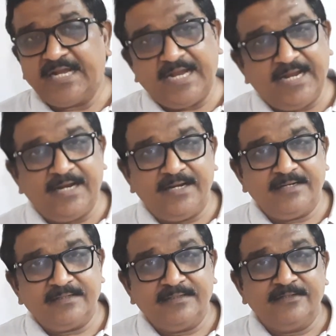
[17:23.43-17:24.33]

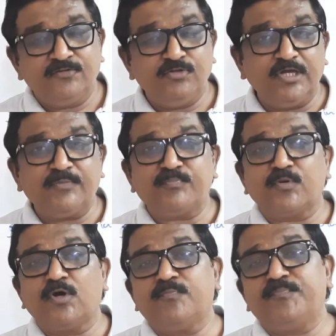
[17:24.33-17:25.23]
and their
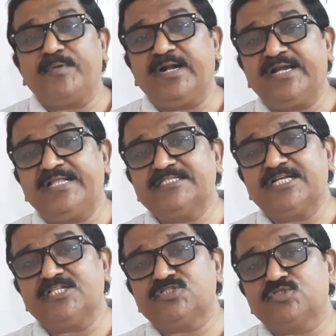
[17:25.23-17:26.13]
properties
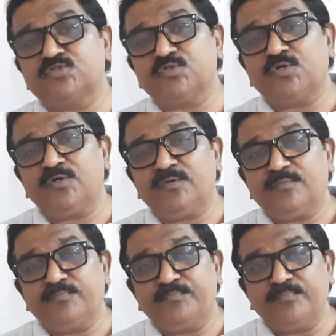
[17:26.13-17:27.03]
also
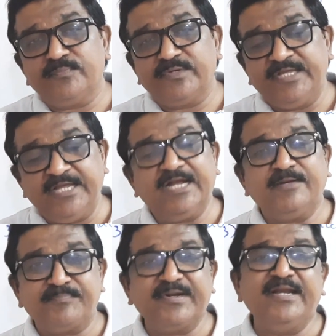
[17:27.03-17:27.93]
he
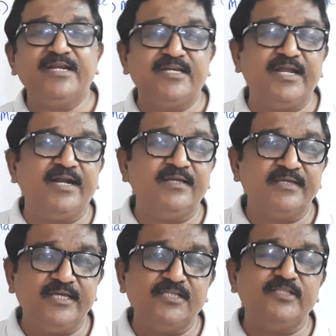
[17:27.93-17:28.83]
had
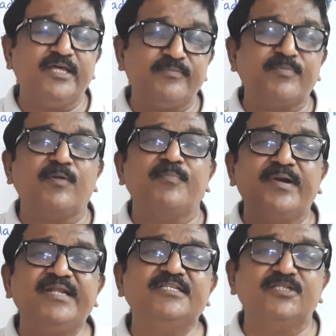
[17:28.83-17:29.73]
predicted their
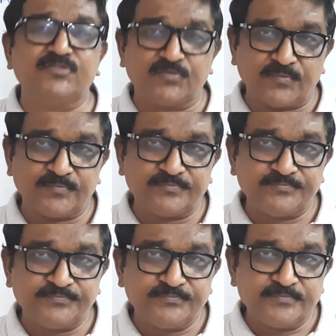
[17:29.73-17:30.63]
properties also.
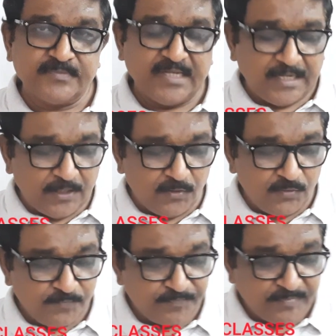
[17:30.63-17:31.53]

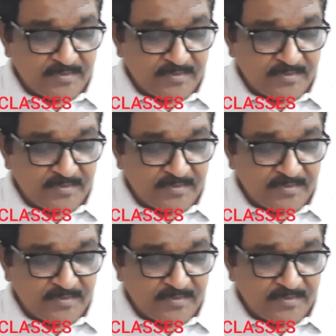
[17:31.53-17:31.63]
How?